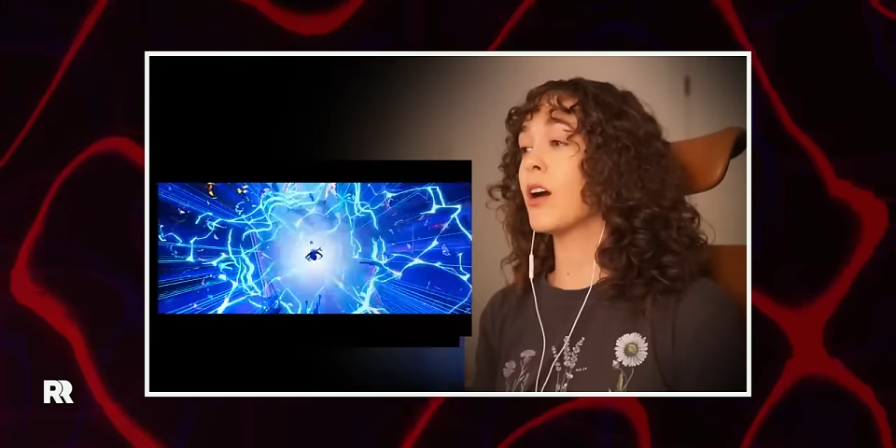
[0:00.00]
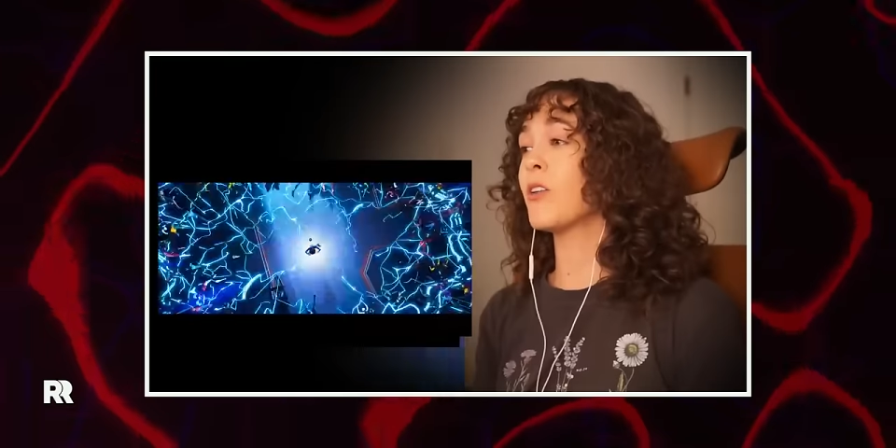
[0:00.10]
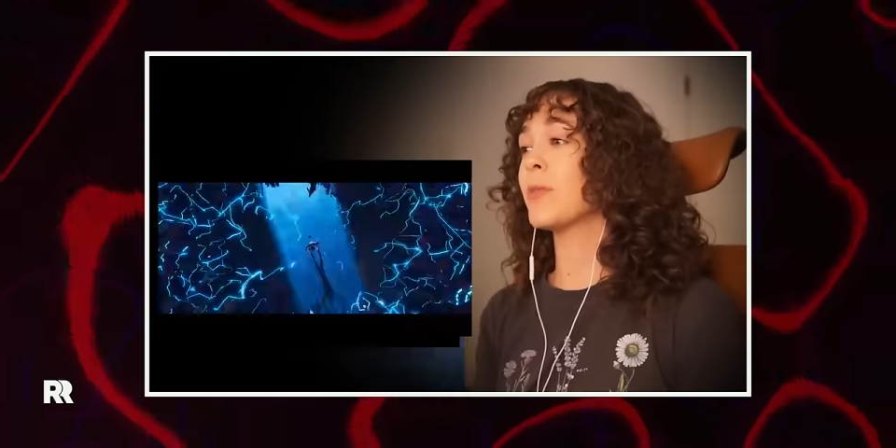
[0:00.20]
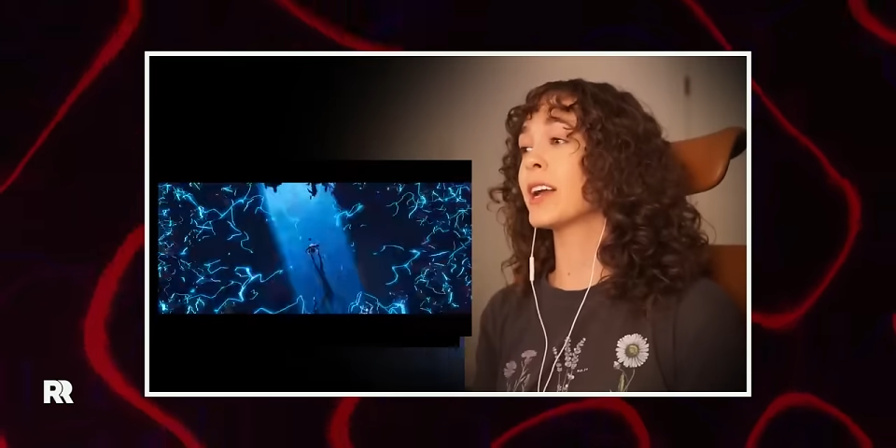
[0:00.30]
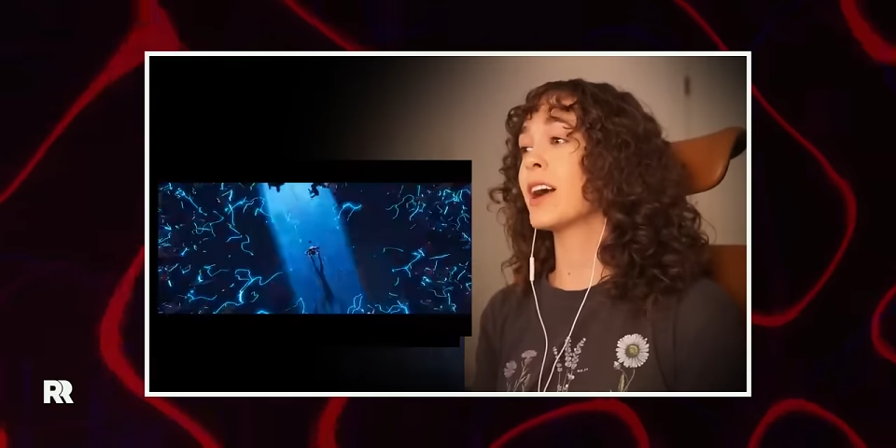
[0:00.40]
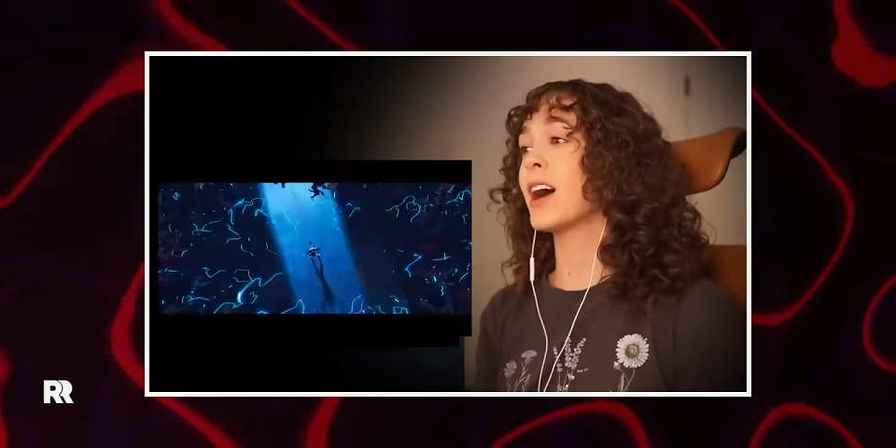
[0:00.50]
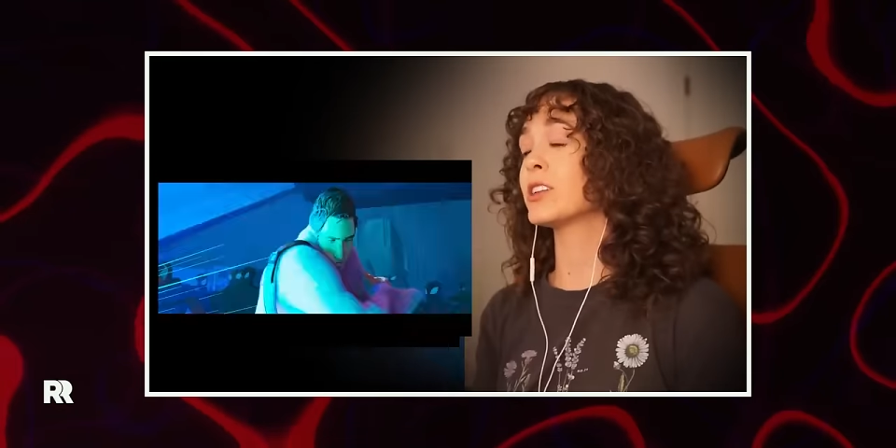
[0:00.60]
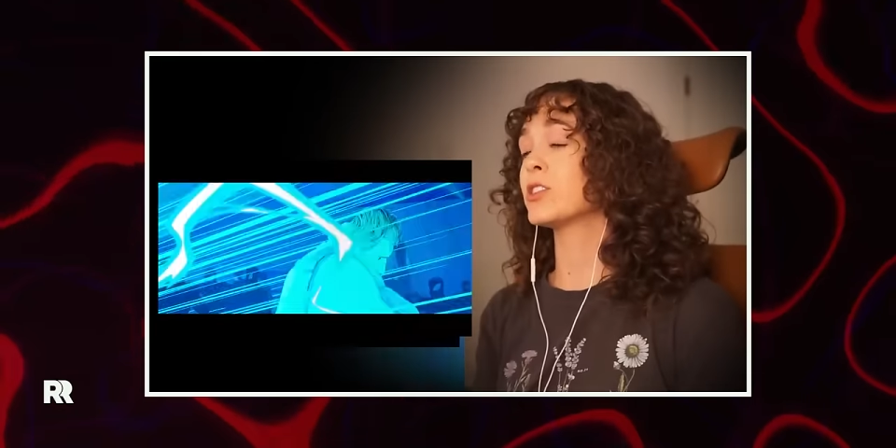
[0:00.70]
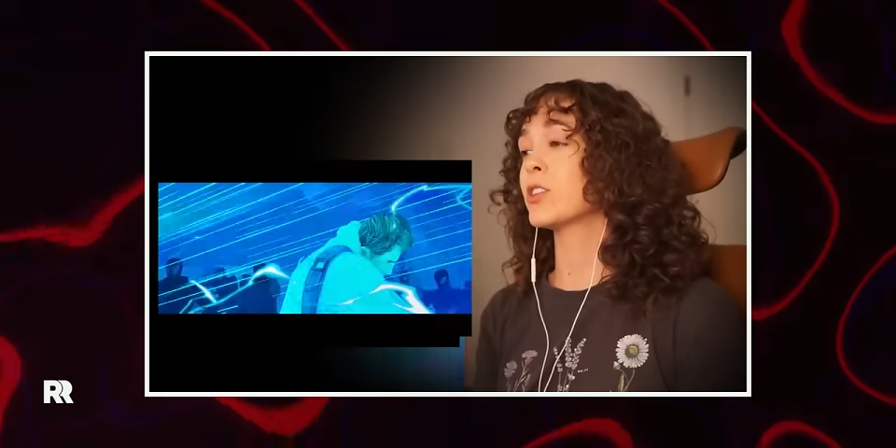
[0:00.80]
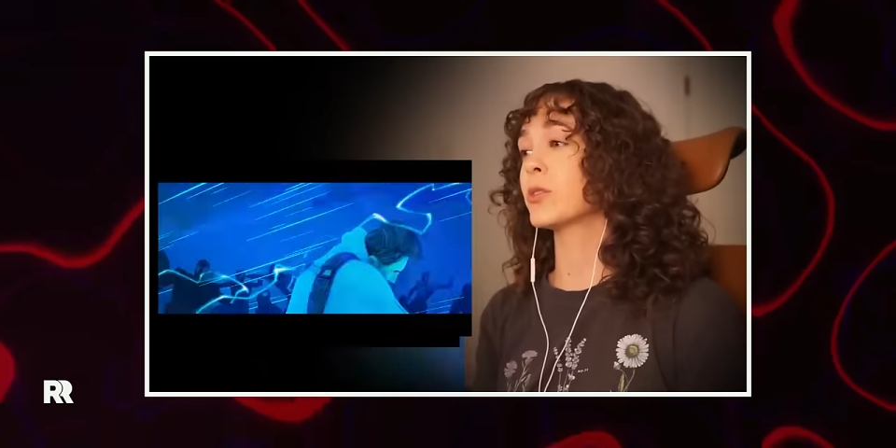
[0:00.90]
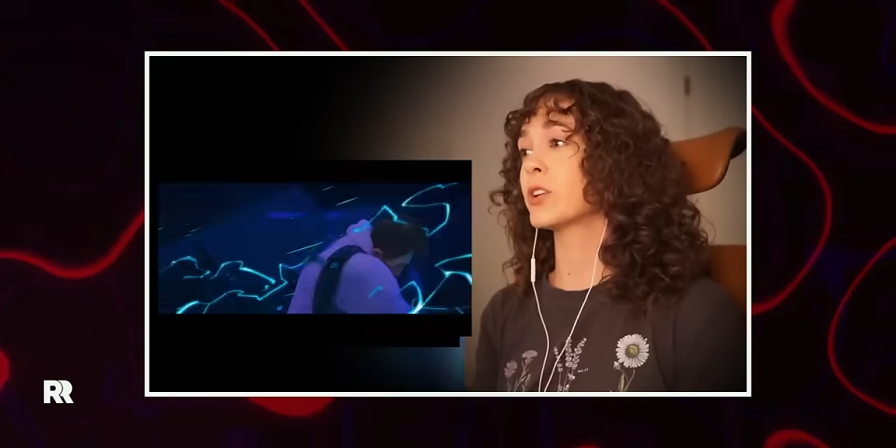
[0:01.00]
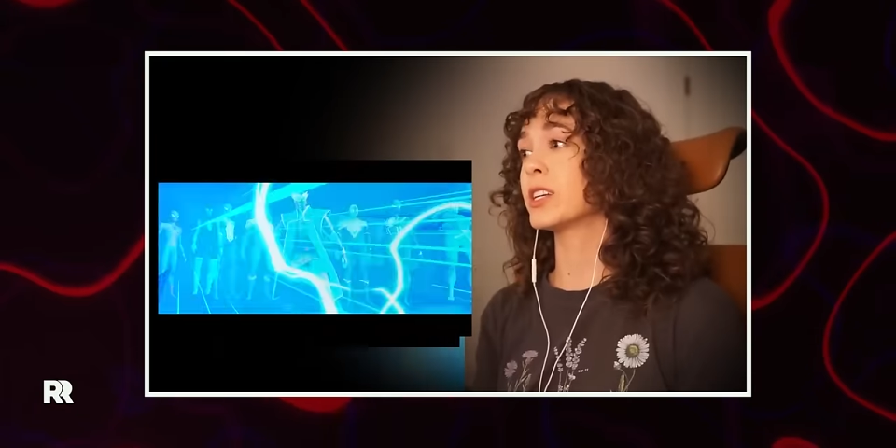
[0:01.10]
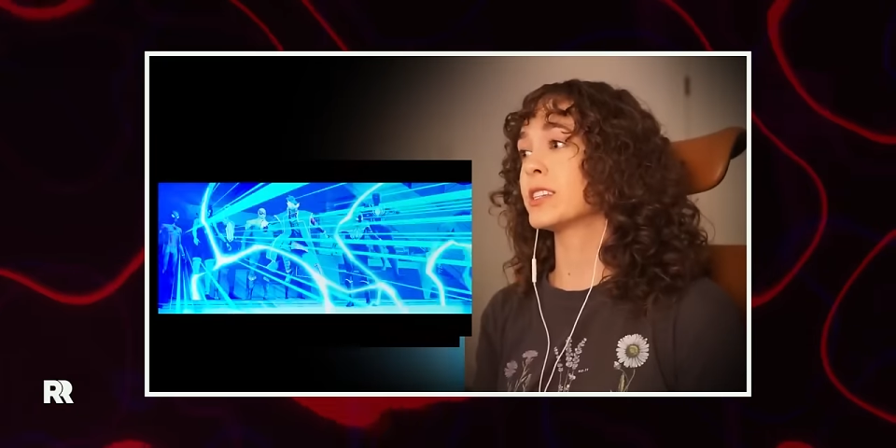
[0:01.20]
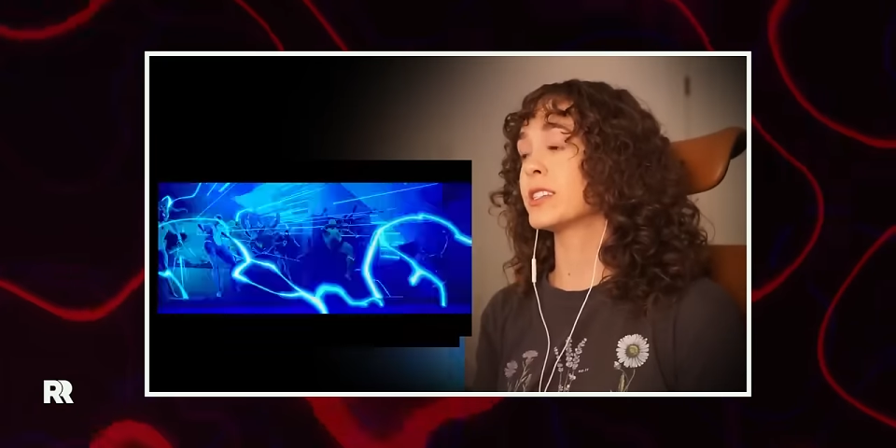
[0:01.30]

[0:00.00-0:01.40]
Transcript: Oh my god, it's so good he